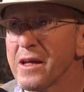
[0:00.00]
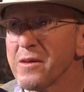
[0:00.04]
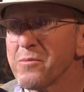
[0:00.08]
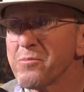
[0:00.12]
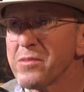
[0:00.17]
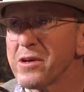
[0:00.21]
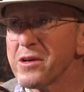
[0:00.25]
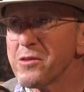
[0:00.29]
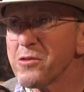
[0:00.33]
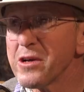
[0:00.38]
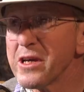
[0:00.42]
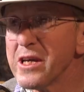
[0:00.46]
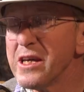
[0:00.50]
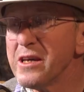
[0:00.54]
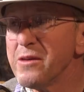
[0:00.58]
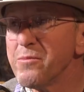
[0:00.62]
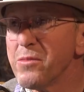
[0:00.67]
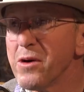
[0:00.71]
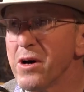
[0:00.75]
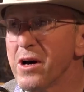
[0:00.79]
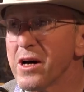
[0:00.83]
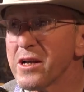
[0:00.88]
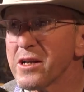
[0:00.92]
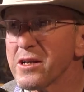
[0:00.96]
But he
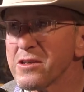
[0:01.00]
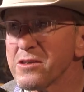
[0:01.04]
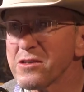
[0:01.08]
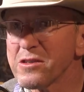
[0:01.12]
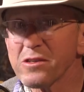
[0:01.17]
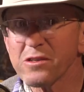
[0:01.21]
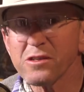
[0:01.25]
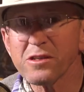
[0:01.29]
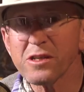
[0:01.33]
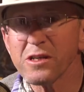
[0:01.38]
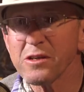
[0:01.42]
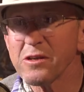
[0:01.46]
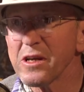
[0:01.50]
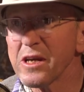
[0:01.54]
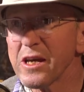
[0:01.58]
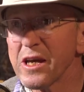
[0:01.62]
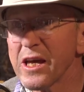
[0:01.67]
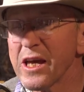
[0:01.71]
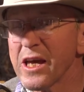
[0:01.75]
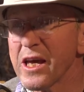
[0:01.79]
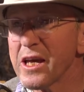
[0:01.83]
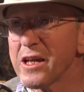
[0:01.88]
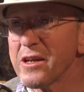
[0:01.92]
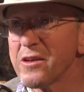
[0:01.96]
bought us,
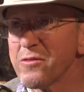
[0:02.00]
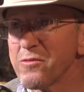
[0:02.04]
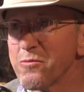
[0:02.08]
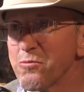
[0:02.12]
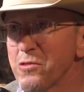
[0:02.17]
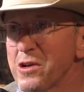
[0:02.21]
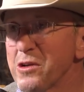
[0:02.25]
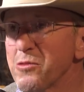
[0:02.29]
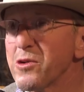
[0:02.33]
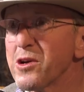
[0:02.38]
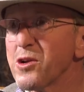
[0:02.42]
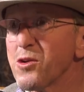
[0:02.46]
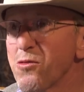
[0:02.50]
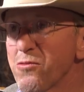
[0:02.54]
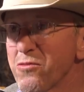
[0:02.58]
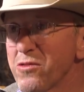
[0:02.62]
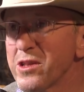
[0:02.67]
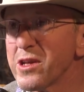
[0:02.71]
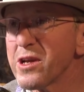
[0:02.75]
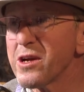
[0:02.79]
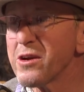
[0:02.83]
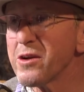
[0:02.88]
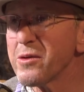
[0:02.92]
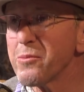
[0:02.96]
and we went over
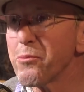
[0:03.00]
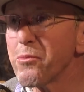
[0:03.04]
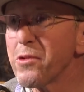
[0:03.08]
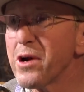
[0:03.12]
there and